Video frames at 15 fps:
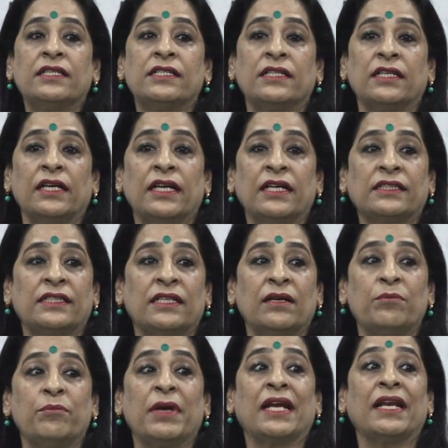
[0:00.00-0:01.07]
It's
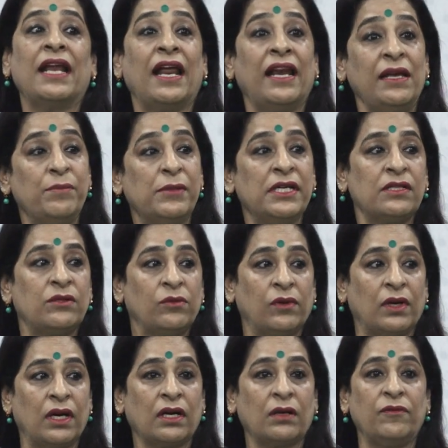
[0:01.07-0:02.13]
a magnanimous
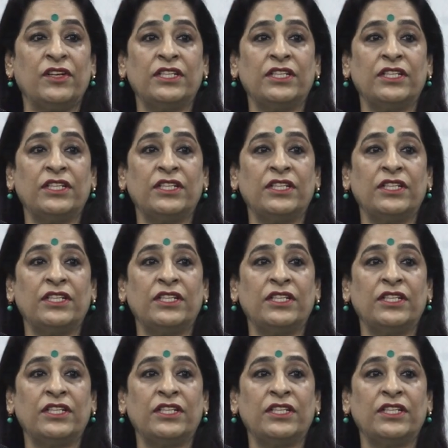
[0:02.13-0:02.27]
work